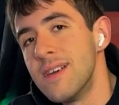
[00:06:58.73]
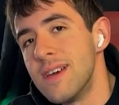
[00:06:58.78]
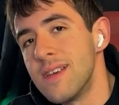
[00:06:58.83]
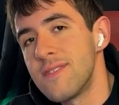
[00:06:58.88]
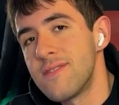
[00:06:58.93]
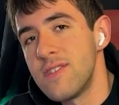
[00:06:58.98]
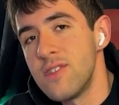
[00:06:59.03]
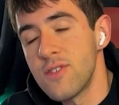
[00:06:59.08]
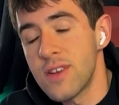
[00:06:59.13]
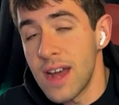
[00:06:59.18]

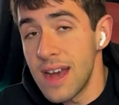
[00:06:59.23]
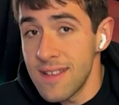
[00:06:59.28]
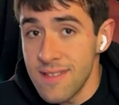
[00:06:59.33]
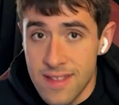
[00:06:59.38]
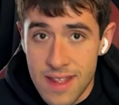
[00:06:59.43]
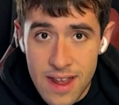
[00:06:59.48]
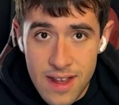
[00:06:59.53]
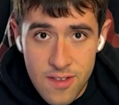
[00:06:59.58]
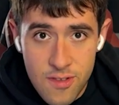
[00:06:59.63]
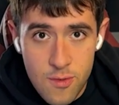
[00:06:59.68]
And see you guys in
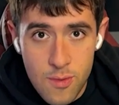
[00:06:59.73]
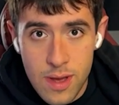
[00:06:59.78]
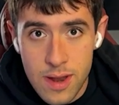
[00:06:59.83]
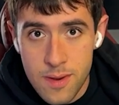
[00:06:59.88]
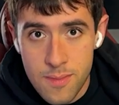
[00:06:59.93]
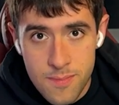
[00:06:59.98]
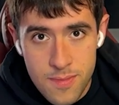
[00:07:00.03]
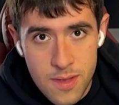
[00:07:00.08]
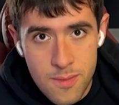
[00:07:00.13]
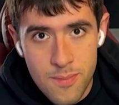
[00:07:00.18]
the next
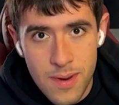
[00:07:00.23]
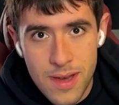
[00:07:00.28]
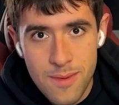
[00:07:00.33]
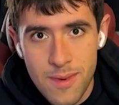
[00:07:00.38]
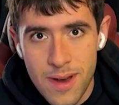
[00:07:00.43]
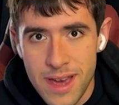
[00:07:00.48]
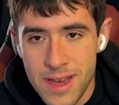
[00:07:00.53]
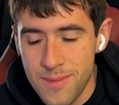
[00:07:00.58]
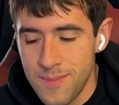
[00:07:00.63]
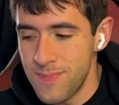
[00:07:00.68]
one. Bye
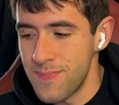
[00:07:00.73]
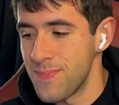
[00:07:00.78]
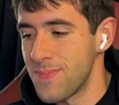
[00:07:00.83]
bye.